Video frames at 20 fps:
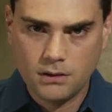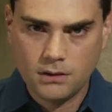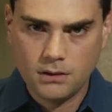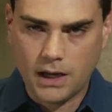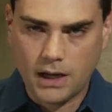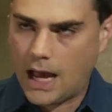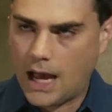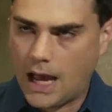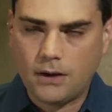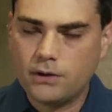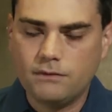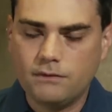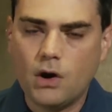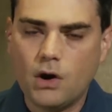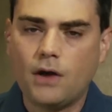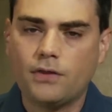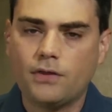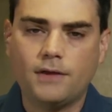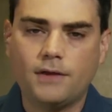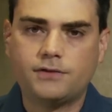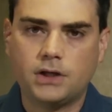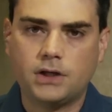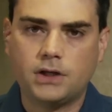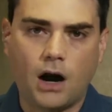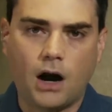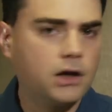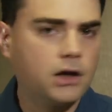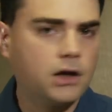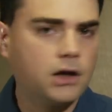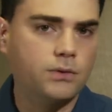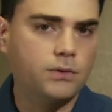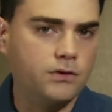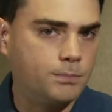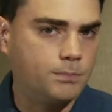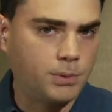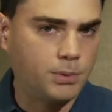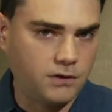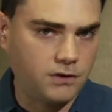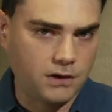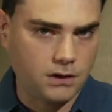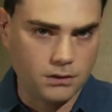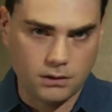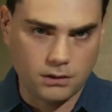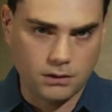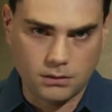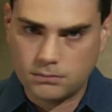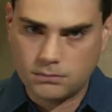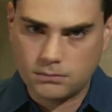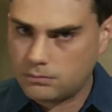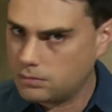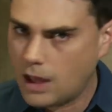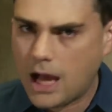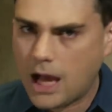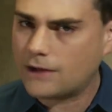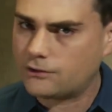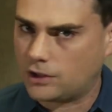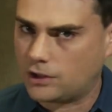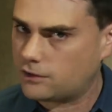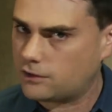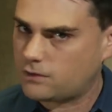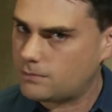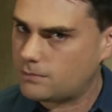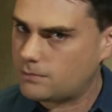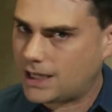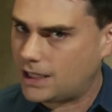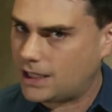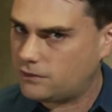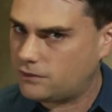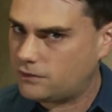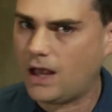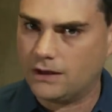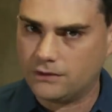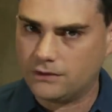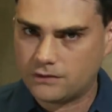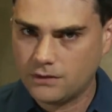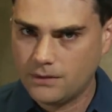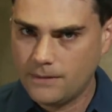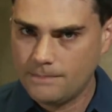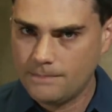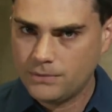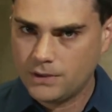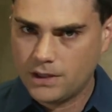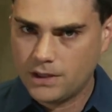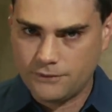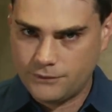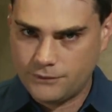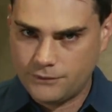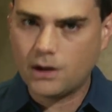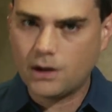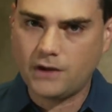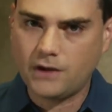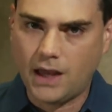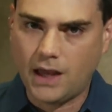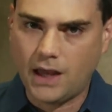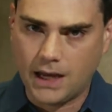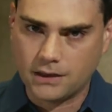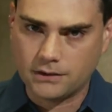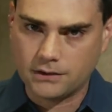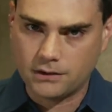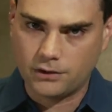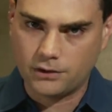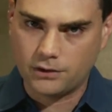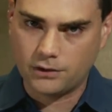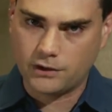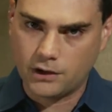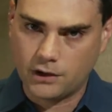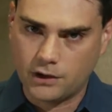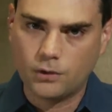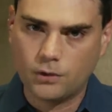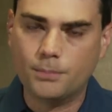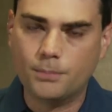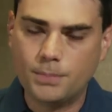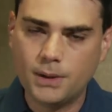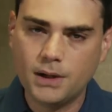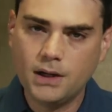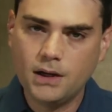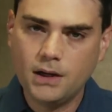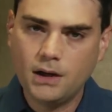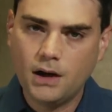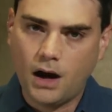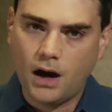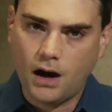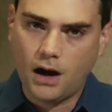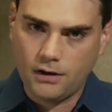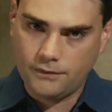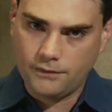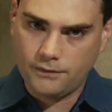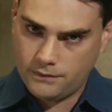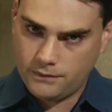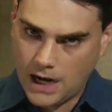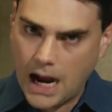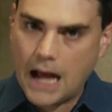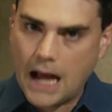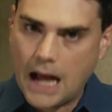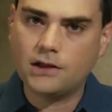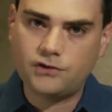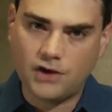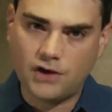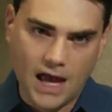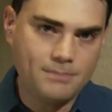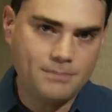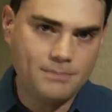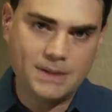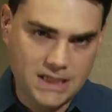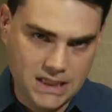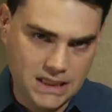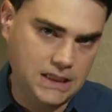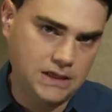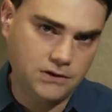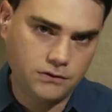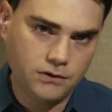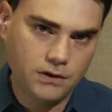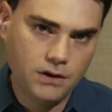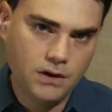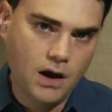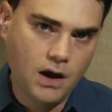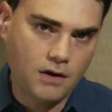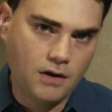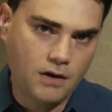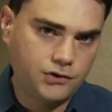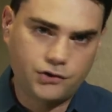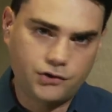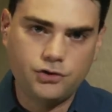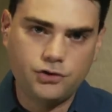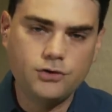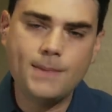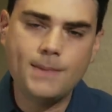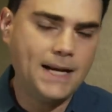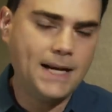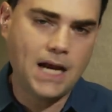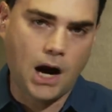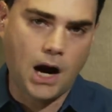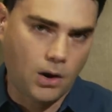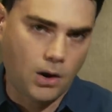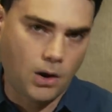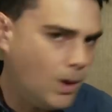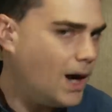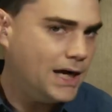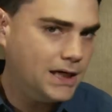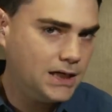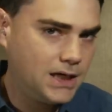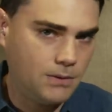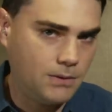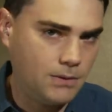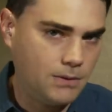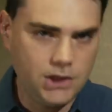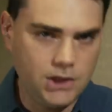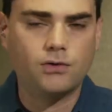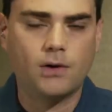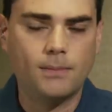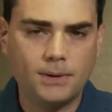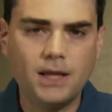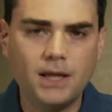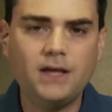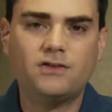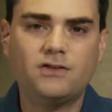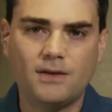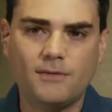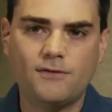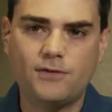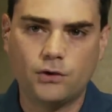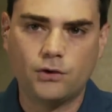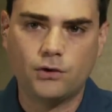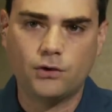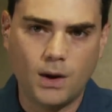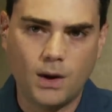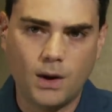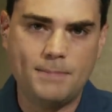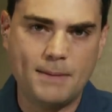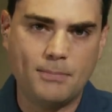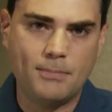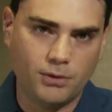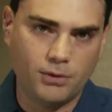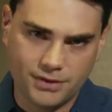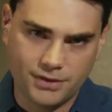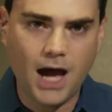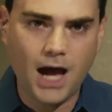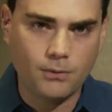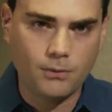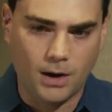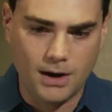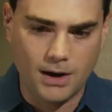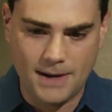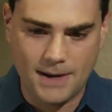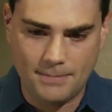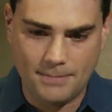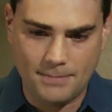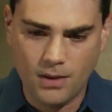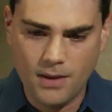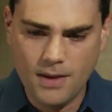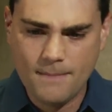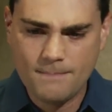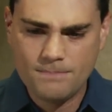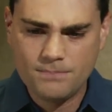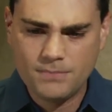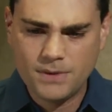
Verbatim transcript: I don't even know how the left can argue this particular logic. It doesn't make any sense. If you are saying that there's a group of college admittees, of which too many are white, and we need to replace some of those white people with non-white people,